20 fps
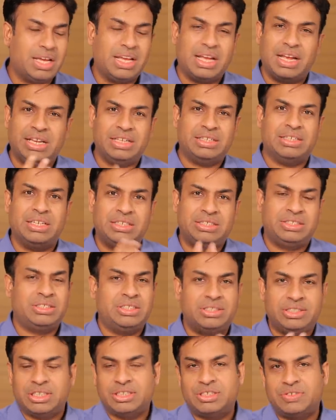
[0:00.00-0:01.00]

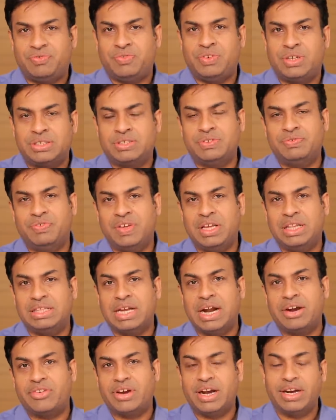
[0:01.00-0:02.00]
it just doesn't feel
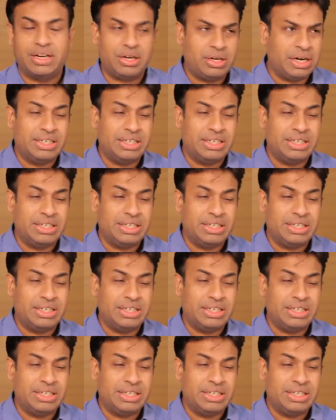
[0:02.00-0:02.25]
that right.